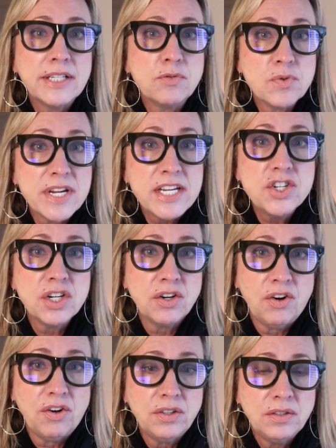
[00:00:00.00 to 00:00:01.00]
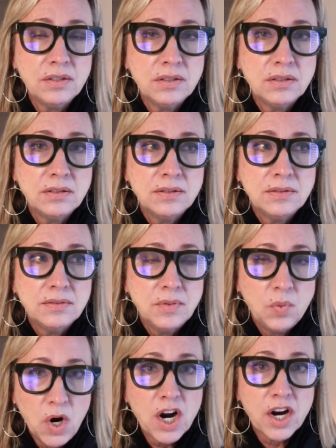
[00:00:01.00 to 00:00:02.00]
regional
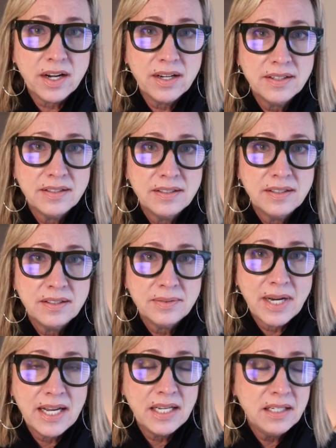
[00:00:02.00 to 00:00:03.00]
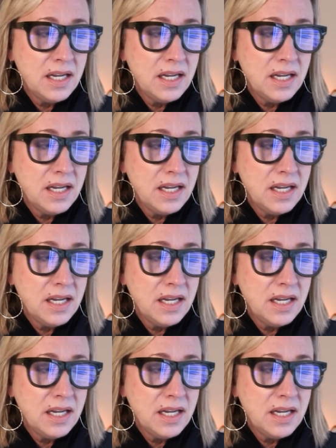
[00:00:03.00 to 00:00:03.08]
work, right?